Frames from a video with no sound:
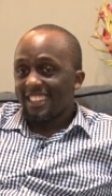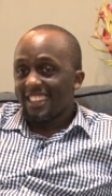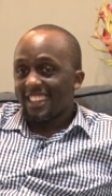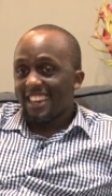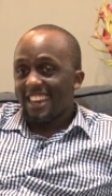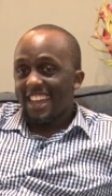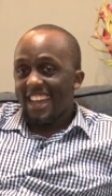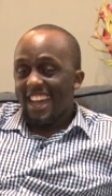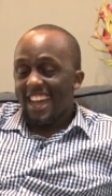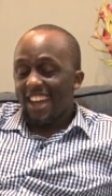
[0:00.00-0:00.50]

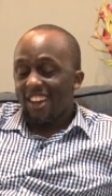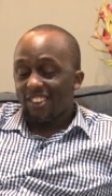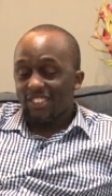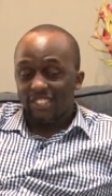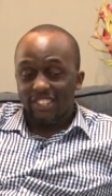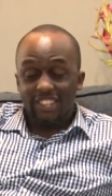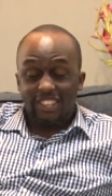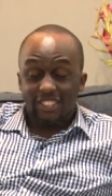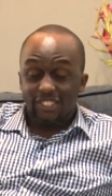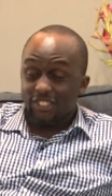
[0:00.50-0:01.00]
and how
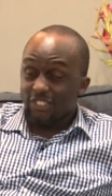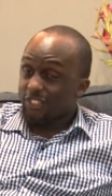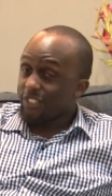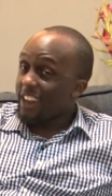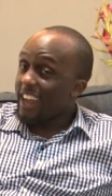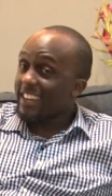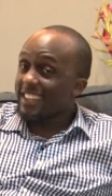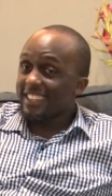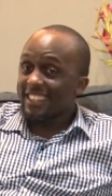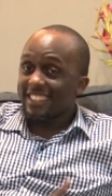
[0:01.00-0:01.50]
she
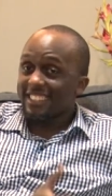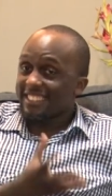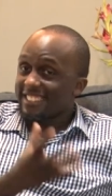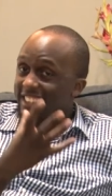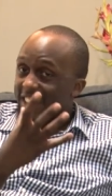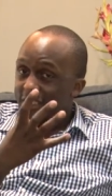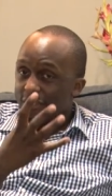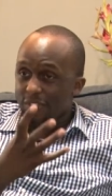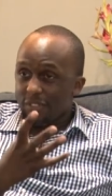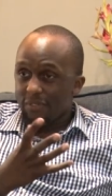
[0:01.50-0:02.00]
extracted
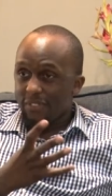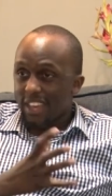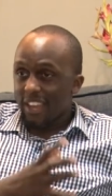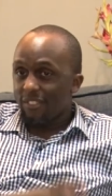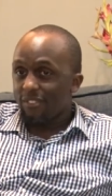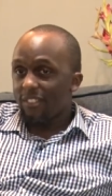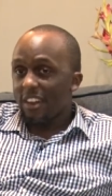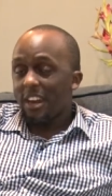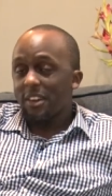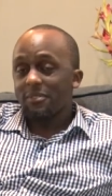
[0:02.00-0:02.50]
herself from that
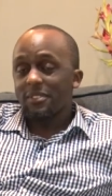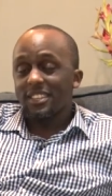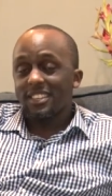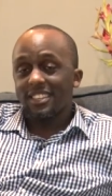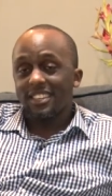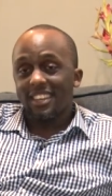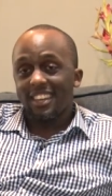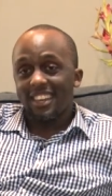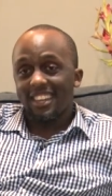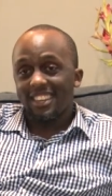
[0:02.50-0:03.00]
environment